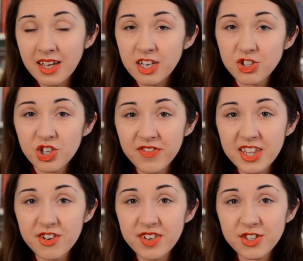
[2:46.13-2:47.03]
and conserving
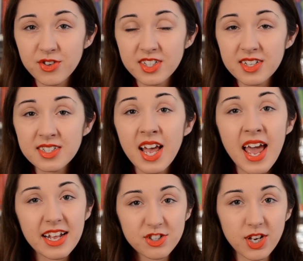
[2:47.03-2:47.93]
their resources
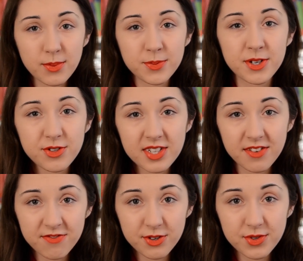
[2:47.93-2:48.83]
and stopped producing
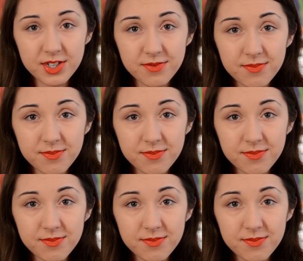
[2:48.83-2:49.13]
fruit.